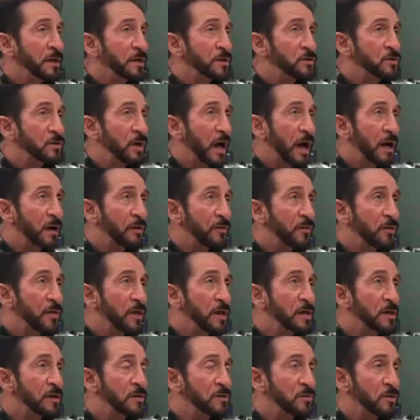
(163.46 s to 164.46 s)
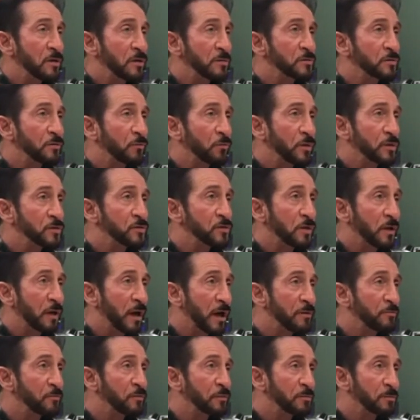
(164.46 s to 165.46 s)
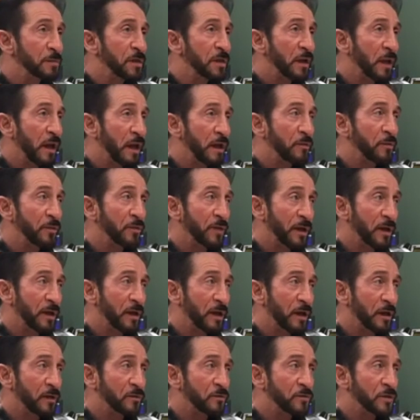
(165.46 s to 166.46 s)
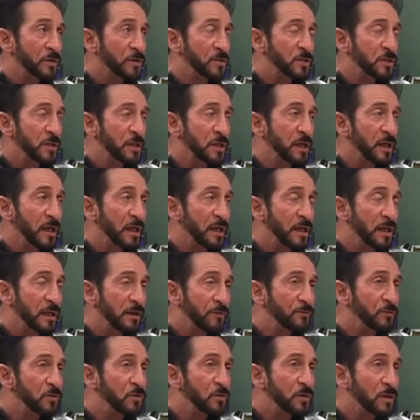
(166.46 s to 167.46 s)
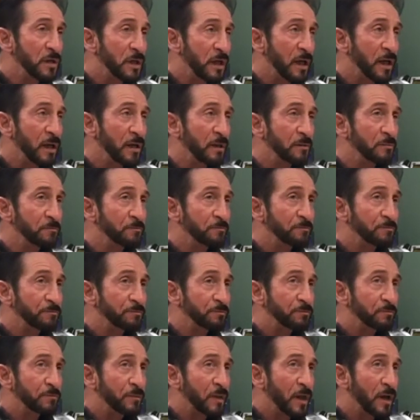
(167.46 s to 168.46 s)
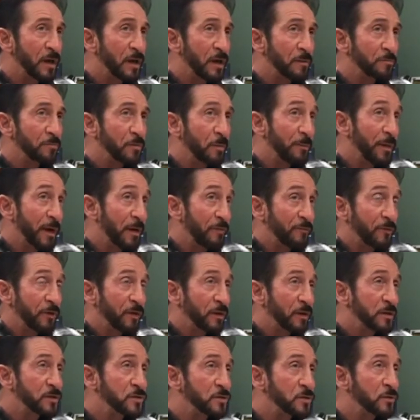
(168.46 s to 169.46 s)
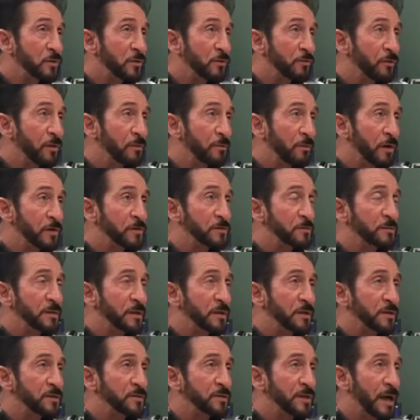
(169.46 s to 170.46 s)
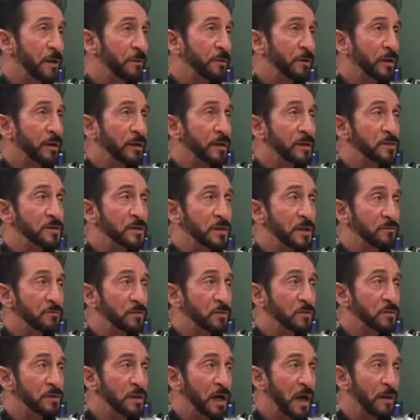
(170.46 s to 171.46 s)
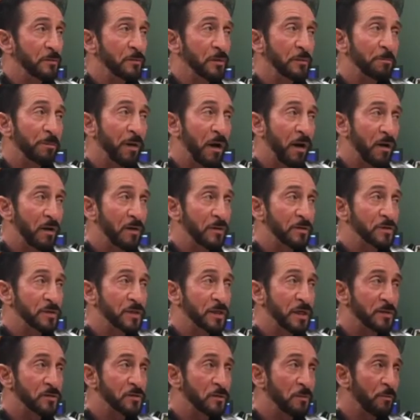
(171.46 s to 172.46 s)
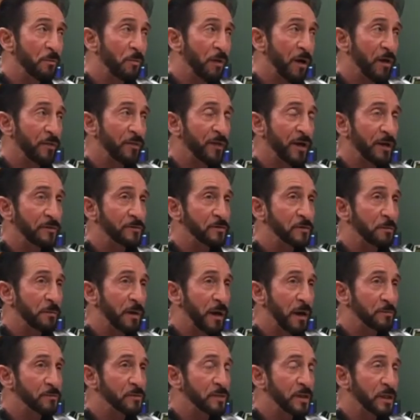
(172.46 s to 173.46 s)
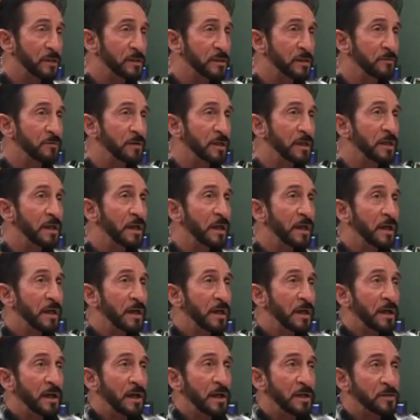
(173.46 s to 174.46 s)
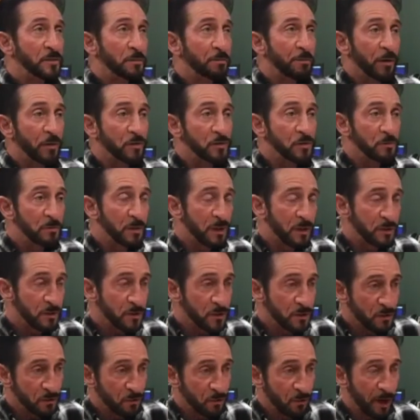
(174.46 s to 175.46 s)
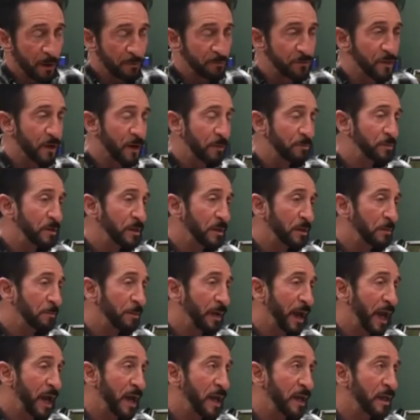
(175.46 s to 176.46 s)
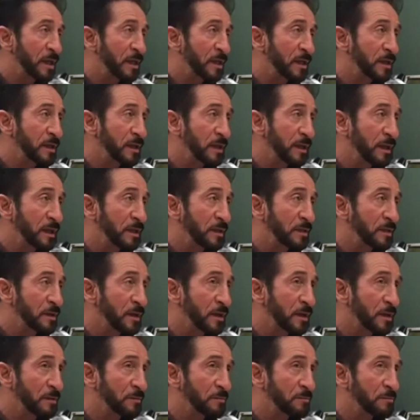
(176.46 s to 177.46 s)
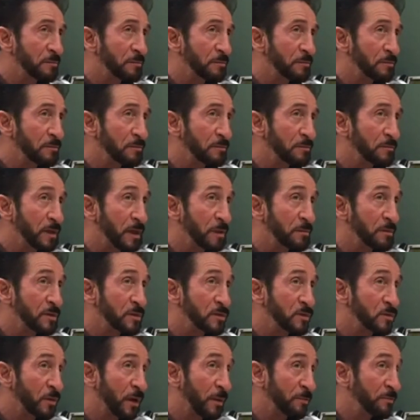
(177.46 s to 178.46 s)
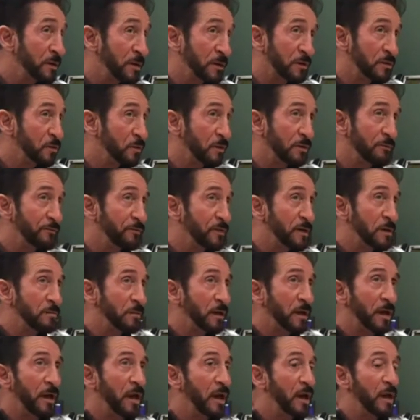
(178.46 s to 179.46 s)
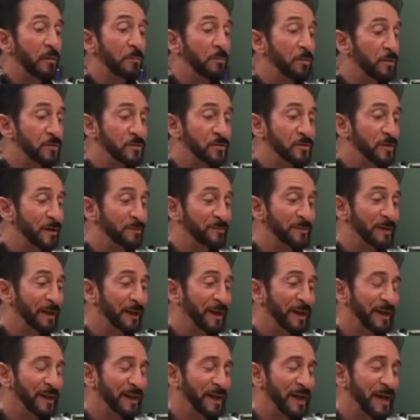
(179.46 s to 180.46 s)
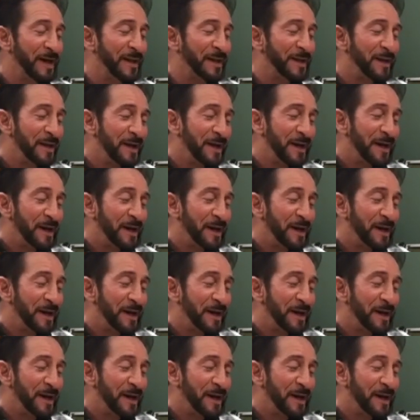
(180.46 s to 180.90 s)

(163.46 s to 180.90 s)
Try to think in terms of what your life would be like without electricity, and if you can, prepare for at least 2 or 3 months, because that will at least give you time to pause, catch your breath, have some objectivity, as opposed to being swept up in a panic and maybe swept into a FEMA camp or something like that.